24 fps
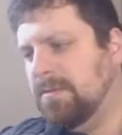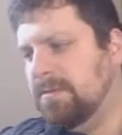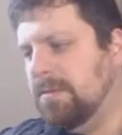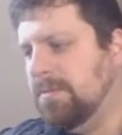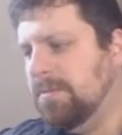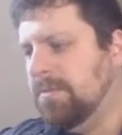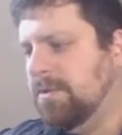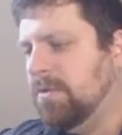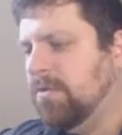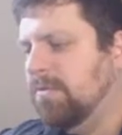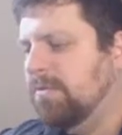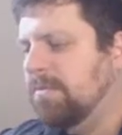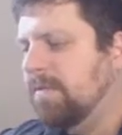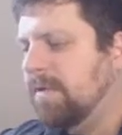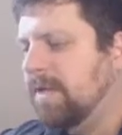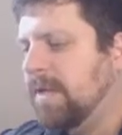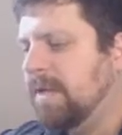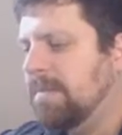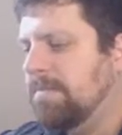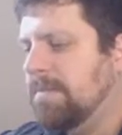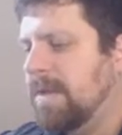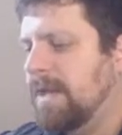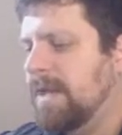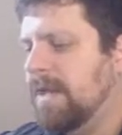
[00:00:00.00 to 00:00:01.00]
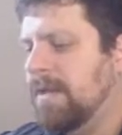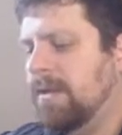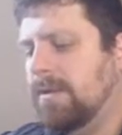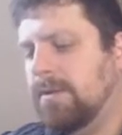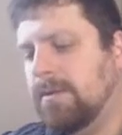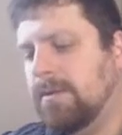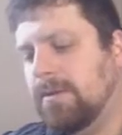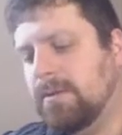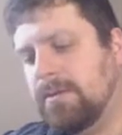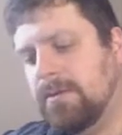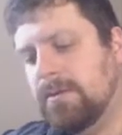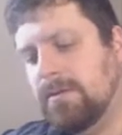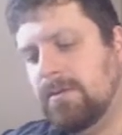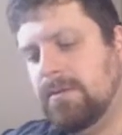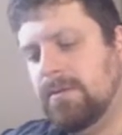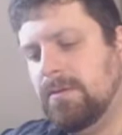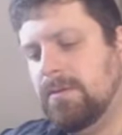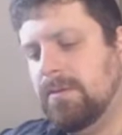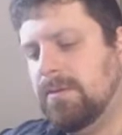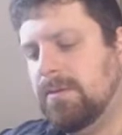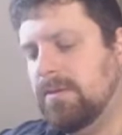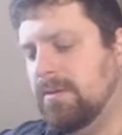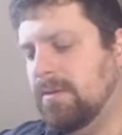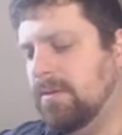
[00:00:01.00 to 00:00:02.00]
The Blue Flame Man,
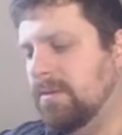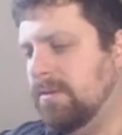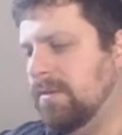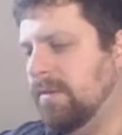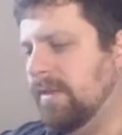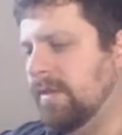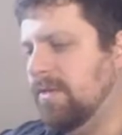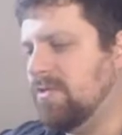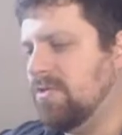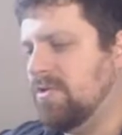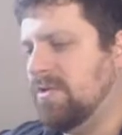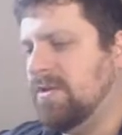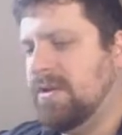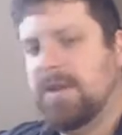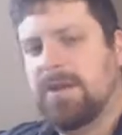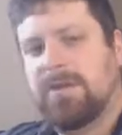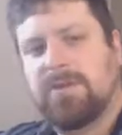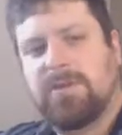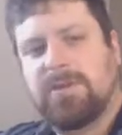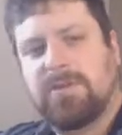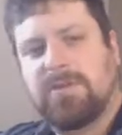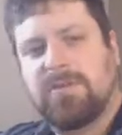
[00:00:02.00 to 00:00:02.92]
Legendary